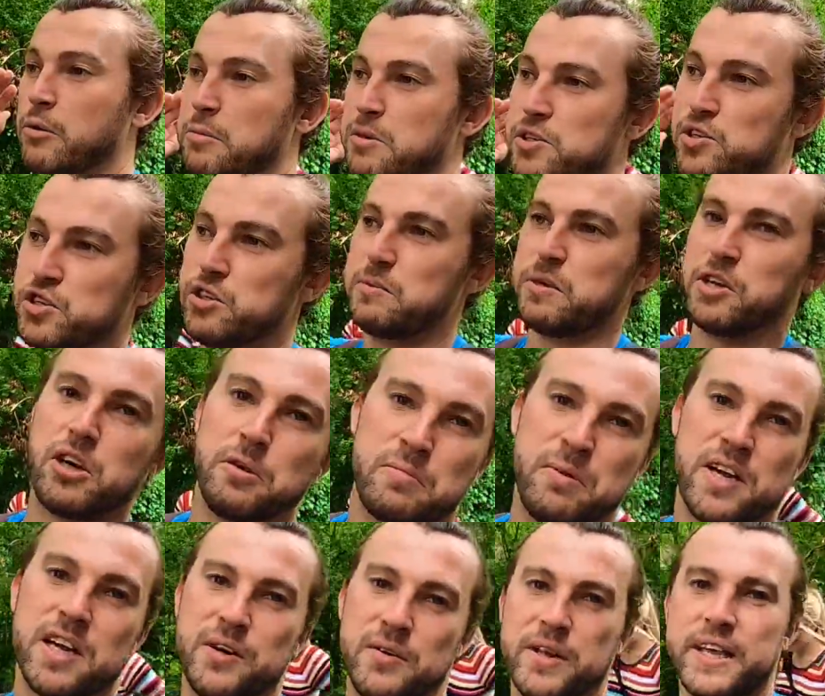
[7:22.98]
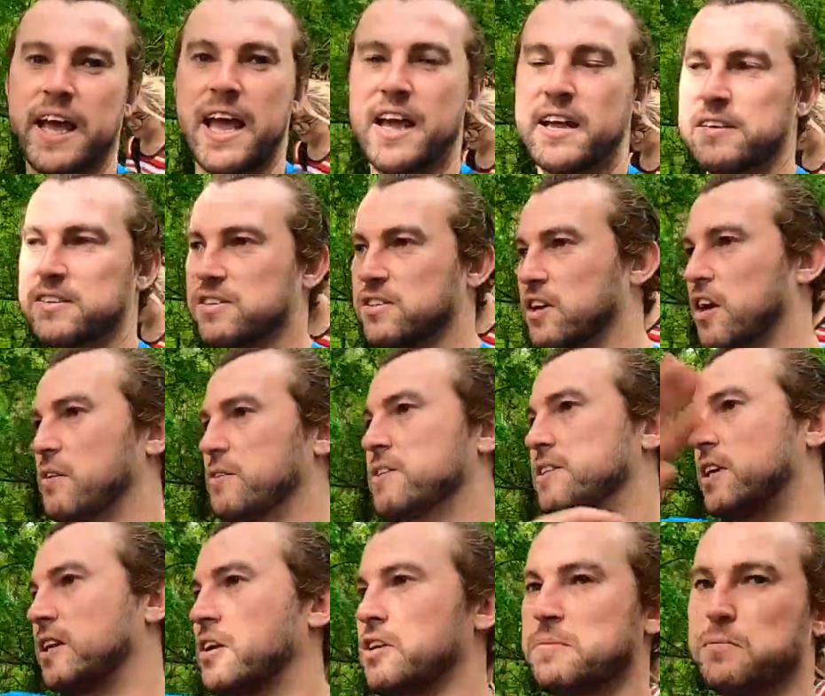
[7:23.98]
we'll be zooming up here again to go and
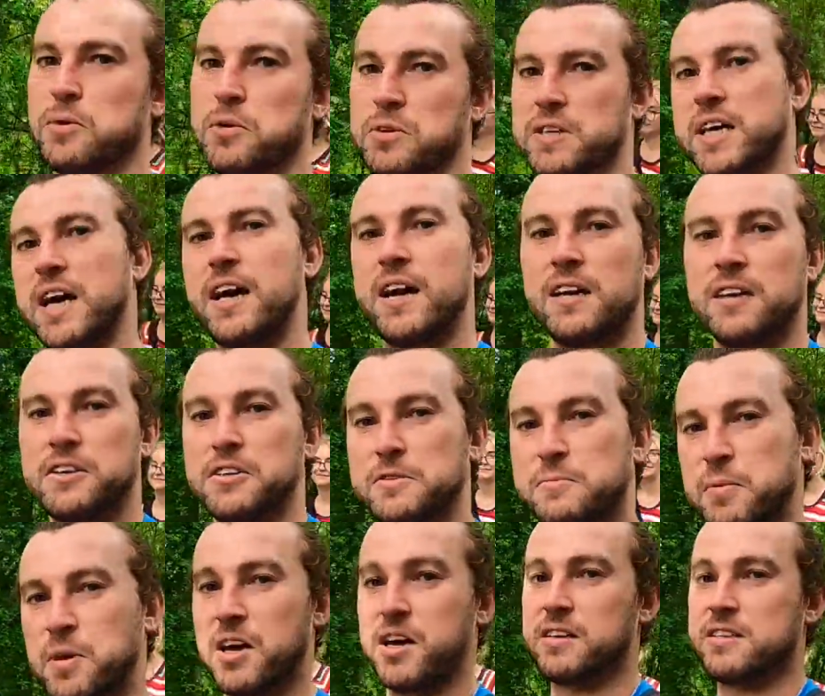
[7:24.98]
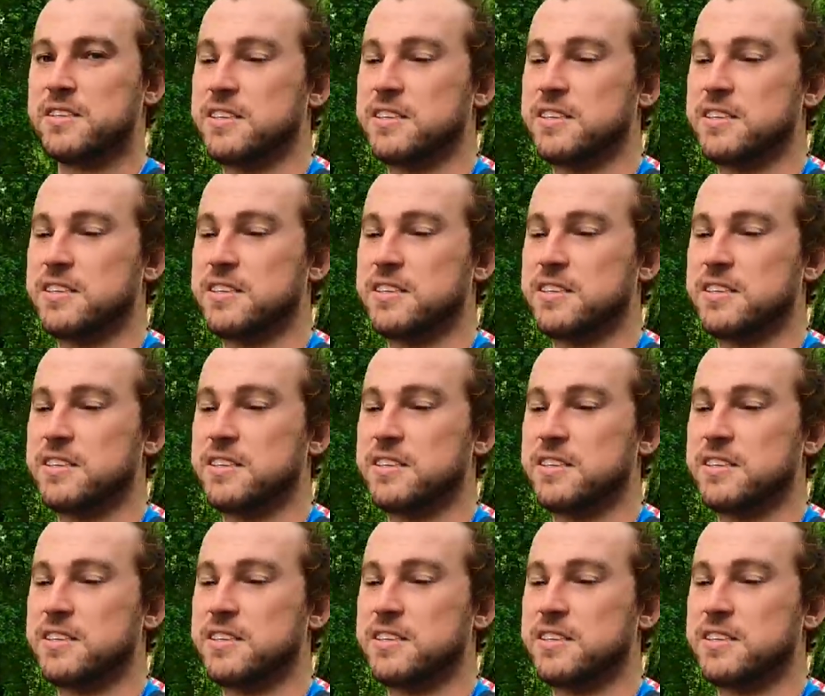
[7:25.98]
see lots more of the island. But